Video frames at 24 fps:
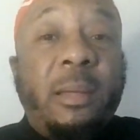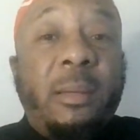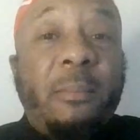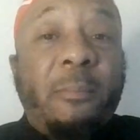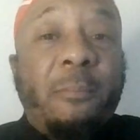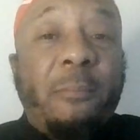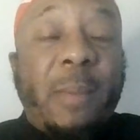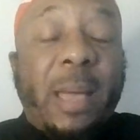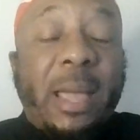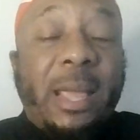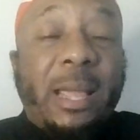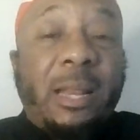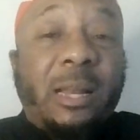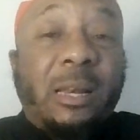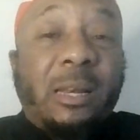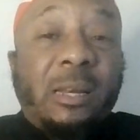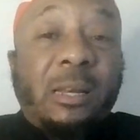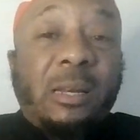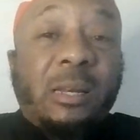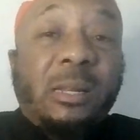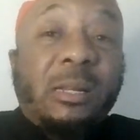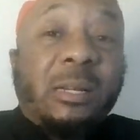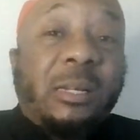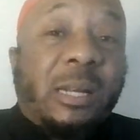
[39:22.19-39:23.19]
may
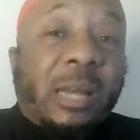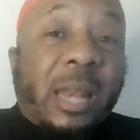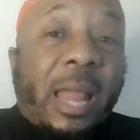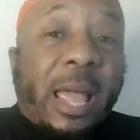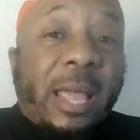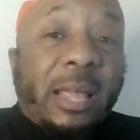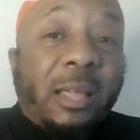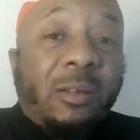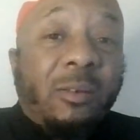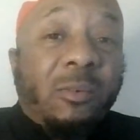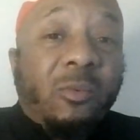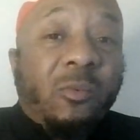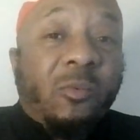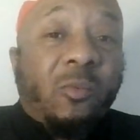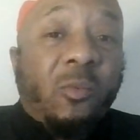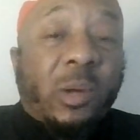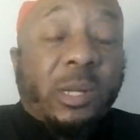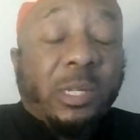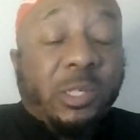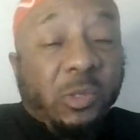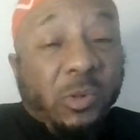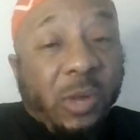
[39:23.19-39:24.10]
look like what